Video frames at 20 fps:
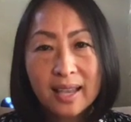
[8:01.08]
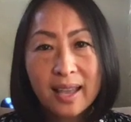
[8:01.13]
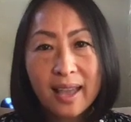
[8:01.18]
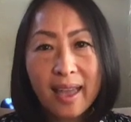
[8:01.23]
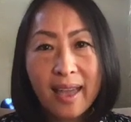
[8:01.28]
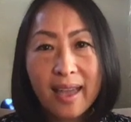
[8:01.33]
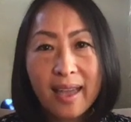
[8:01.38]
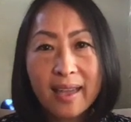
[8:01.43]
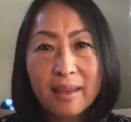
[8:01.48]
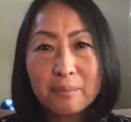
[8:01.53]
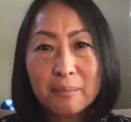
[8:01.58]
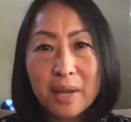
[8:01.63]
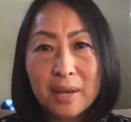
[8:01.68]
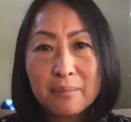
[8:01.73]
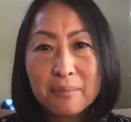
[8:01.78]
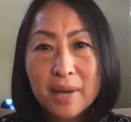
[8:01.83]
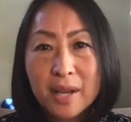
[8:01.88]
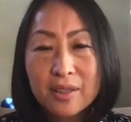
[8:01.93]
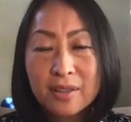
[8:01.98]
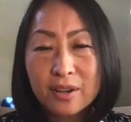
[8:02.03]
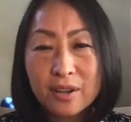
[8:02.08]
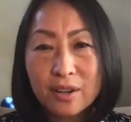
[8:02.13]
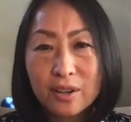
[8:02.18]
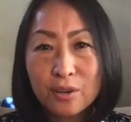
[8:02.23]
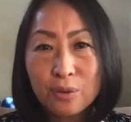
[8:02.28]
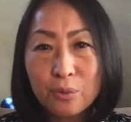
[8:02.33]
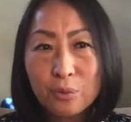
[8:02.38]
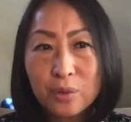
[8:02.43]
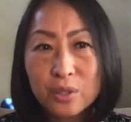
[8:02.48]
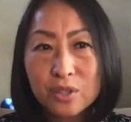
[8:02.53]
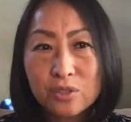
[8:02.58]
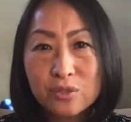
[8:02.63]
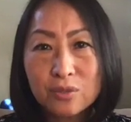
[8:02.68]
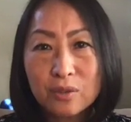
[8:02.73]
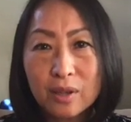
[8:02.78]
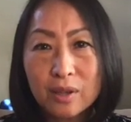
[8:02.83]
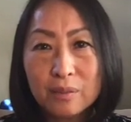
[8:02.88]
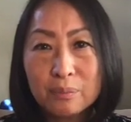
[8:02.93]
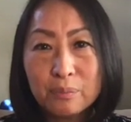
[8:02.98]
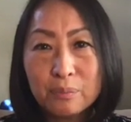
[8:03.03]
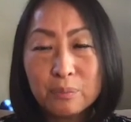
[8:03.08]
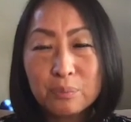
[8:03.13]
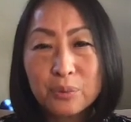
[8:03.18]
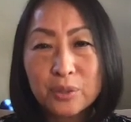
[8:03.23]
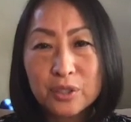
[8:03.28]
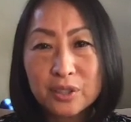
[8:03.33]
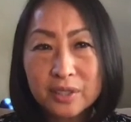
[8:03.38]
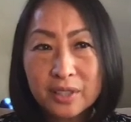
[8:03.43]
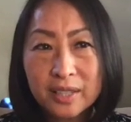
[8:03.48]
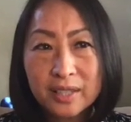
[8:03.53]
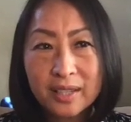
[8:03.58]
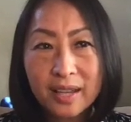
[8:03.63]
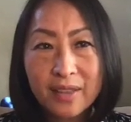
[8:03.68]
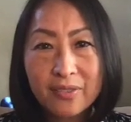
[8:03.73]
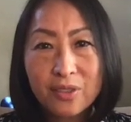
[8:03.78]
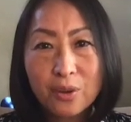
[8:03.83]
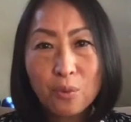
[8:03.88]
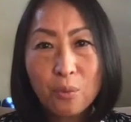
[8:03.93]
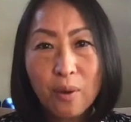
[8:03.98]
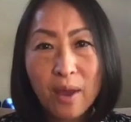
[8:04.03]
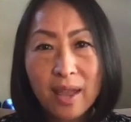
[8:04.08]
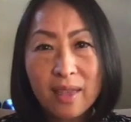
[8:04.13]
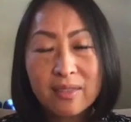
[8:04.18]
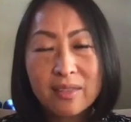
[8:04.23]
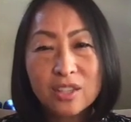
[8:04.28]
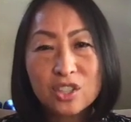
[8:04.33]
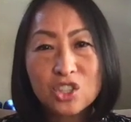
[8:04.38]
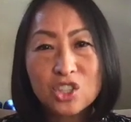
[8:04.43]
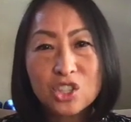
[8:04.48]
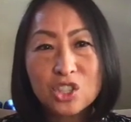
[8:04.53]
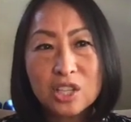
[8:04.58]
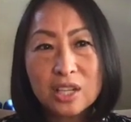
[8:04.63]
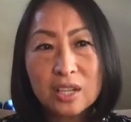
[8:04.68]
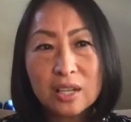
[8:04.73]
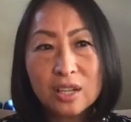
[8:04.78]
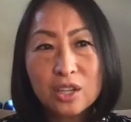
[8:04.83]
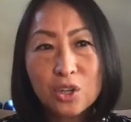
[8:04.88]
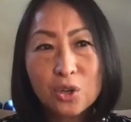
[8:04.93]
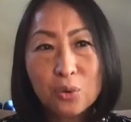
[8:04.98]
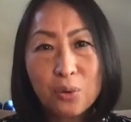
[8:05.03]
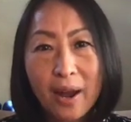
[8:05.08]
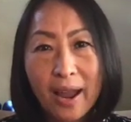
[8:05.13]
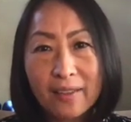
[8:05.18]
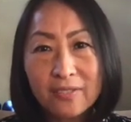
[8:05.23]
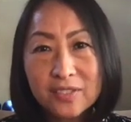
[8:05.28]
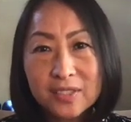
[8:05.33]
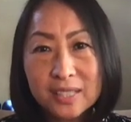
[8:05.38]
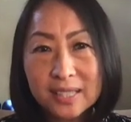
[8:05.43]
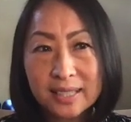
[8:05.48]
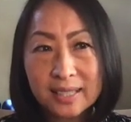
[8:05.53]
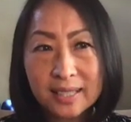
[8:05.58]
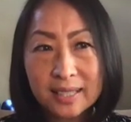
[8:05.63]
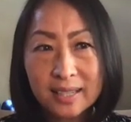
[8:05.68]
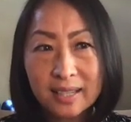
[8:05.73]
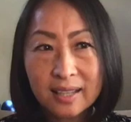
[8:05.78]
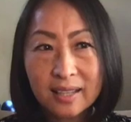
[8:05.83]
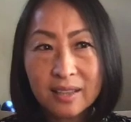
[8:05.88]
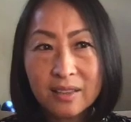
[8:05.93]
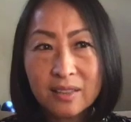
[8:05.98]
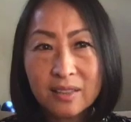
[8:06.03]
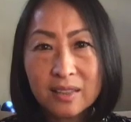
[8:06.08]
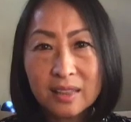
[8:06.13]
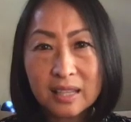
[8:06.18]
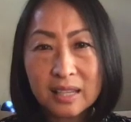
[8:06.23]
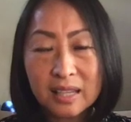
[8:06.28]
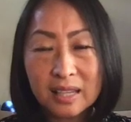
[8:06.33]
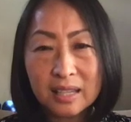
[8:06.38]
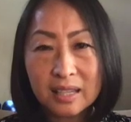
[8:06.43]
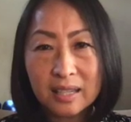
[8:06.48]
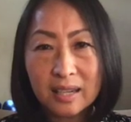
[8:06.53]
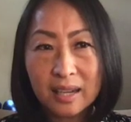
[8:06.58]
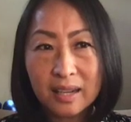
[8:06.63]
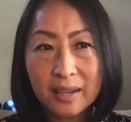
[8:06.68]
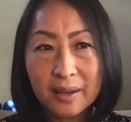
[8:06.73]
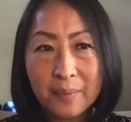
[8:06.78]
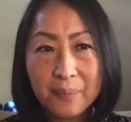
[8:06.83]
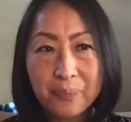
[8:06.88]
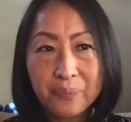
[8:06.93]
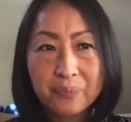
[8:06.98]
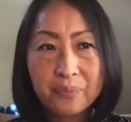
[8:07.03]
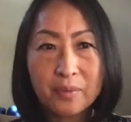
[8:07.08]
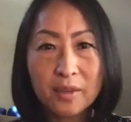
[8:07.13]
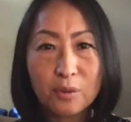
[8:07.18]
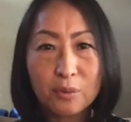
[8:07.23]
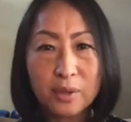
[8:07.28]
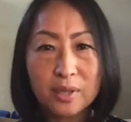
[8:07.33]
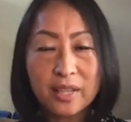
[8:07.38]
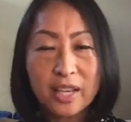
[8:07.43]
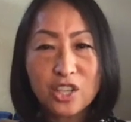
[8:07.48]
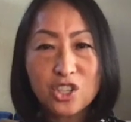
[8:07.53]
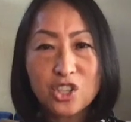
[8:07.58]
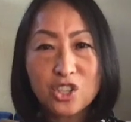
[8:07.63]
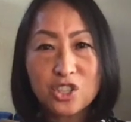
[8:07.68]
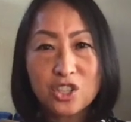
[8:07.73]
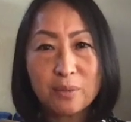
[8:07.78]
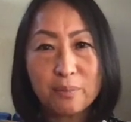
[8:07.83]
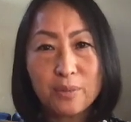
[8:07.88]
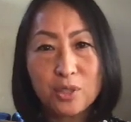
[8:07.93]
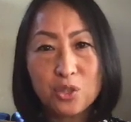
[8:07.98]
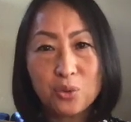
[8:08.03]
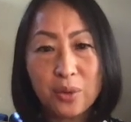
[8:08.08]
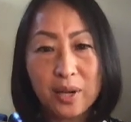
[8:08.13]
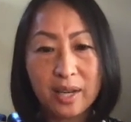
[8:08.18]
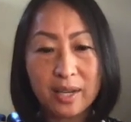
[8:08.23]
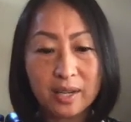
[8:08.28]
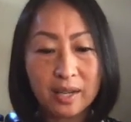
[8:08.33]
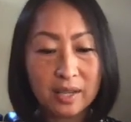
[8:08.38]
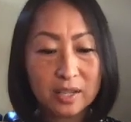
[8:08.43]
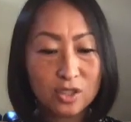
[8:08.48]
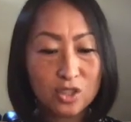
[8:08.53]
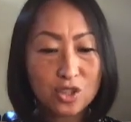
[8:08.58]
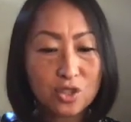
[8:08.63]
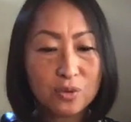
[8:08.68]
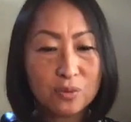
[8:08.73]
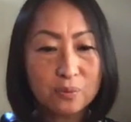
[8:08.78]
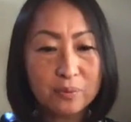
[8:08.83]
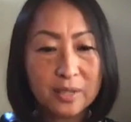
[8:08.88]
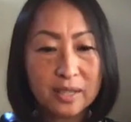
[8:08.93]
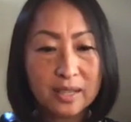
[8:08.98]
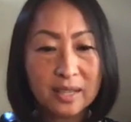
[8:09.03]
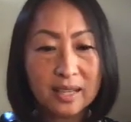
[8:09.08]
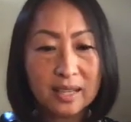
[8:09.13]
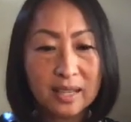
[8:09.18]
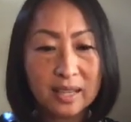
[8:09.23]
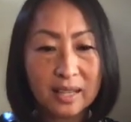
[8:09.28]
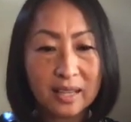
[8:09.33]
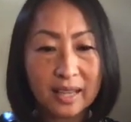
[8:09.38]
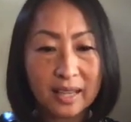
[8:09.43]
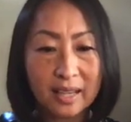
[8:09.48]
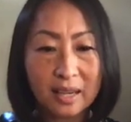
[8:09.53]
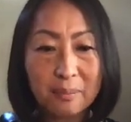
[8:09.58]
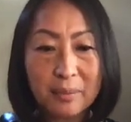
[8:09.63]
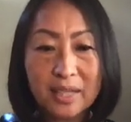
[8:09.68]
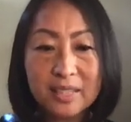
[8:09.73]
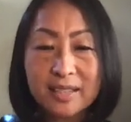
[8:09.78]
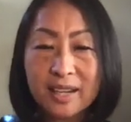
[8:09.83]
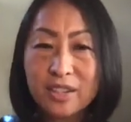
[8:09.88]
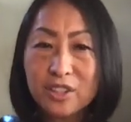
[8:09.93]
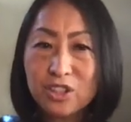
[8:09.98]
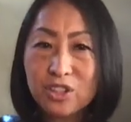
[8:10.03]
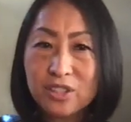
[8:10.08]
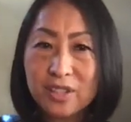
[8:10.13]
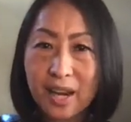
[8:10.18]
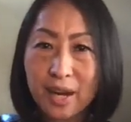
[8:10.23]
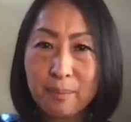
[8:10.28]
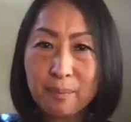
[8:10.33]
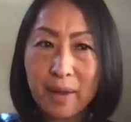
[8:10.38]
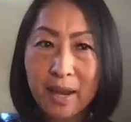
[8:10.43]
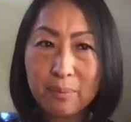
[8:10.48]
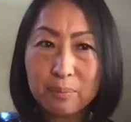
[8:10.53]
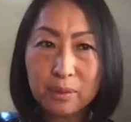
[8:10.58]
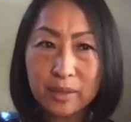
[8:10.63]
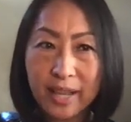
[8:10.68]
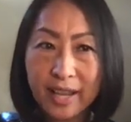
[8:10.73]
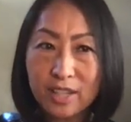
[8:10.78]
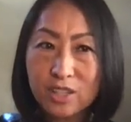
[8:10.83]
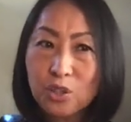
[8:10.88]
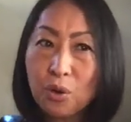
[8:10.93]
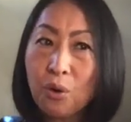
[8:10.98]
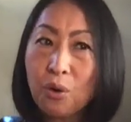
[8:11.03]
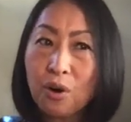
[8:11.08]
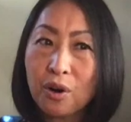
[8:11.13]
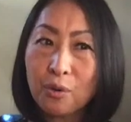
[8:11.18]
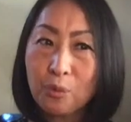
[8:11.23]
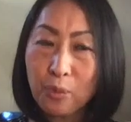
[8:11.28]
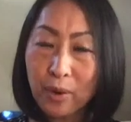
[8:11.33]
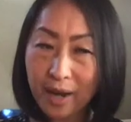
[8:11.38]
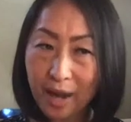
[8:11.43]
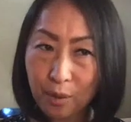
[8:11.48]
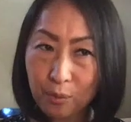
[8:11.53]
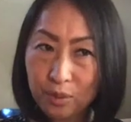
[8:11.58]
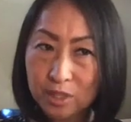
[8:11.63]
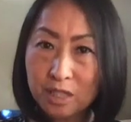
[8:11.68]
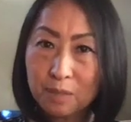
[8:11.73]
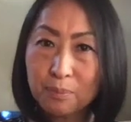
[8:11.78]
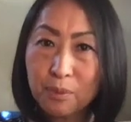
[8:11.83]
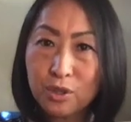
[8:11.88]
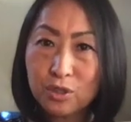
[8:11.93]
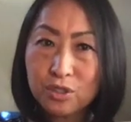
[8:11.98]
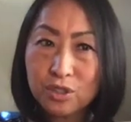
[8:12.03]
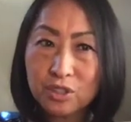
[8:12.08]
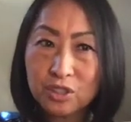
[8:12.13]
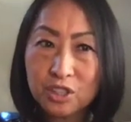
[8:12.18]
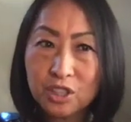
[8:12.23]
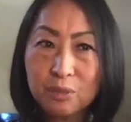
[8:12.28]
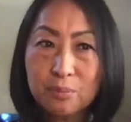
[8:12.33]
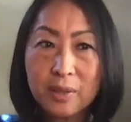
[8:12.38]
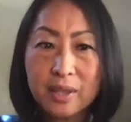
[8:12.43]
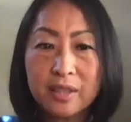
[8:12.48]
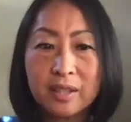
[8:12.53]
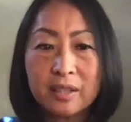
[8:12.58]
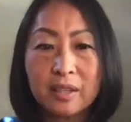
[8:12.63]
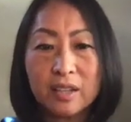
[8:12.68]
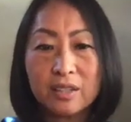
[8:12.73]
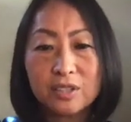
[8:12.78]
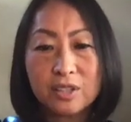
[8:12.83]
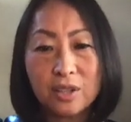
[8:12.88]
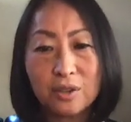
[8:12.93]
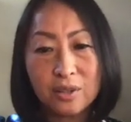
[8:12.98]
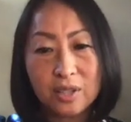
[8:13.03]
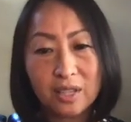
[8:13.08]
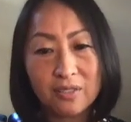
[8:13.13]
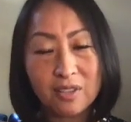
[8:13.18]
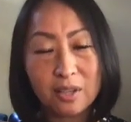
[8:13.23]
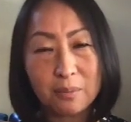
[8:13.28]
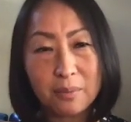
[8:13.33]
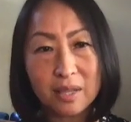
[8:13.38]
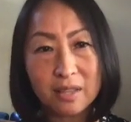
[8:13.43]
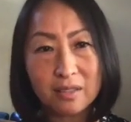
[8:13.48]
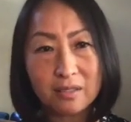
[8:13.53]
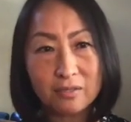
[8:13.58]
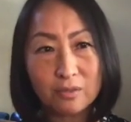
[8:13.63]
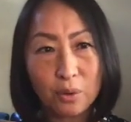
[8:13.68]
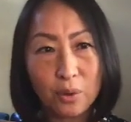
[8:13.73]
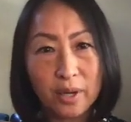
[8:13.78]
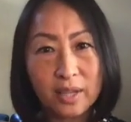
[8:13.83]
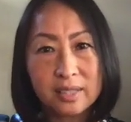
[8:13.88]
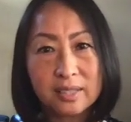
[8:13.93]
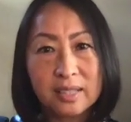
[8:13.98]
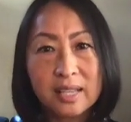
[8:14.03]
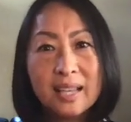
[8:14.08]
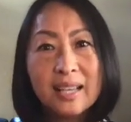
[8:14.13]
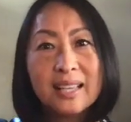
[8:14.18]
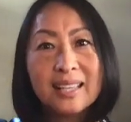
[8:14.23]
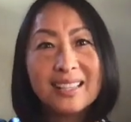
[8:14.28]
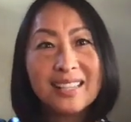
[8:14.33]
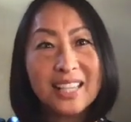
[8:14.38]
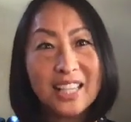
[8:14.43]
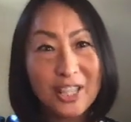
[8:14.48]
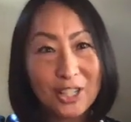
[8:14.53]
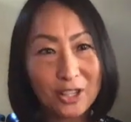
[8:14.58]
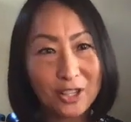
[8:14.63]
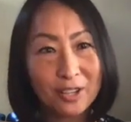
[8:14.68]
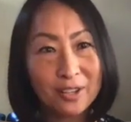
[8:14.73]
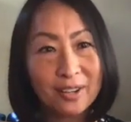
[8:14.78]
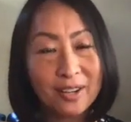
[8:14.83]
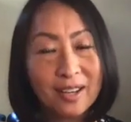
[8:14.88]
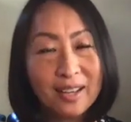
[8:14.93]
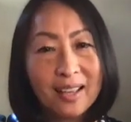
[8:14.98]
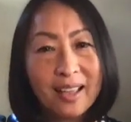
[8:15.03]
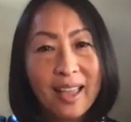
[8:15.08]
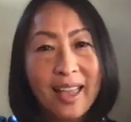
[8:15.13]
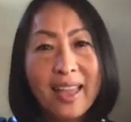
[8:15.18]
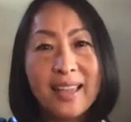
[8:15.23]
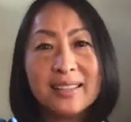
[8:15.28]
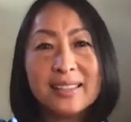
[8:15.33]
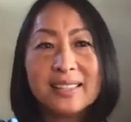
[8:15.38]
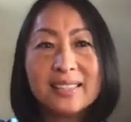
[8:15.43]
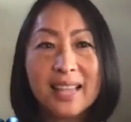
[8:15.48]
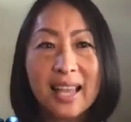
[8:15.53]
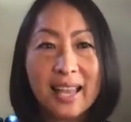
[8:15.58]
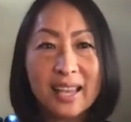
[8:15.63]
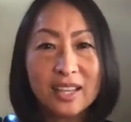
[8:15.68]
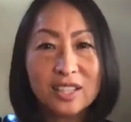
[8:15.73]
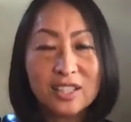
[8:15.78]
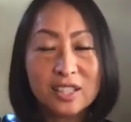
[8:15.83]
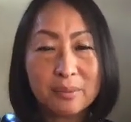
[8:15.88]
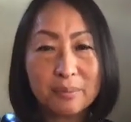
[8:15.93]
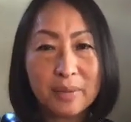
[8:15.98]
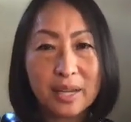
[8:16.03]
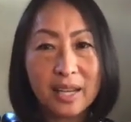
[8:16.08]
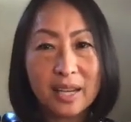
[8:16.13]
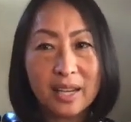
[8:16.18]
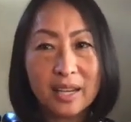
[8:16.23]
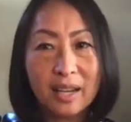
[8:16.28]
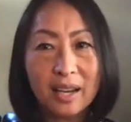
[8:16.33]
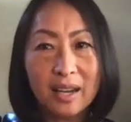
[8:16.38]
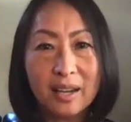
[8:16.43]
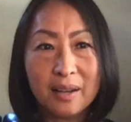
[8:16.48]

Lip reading: And my mother was brilliant at the way that she crafted the relationship between getting me to understand my place or what I was supposed to do, but then also giving me the voice here and saying to me,